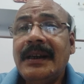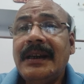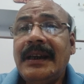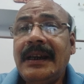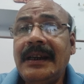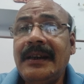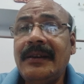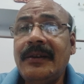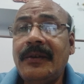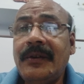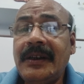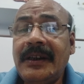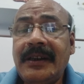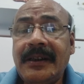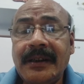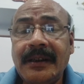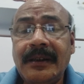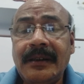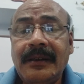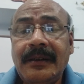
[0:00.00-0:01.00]
in
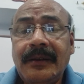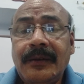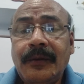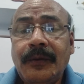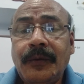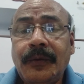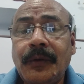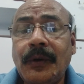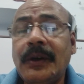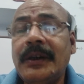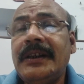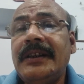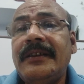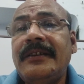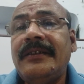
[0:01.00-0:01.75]
return for his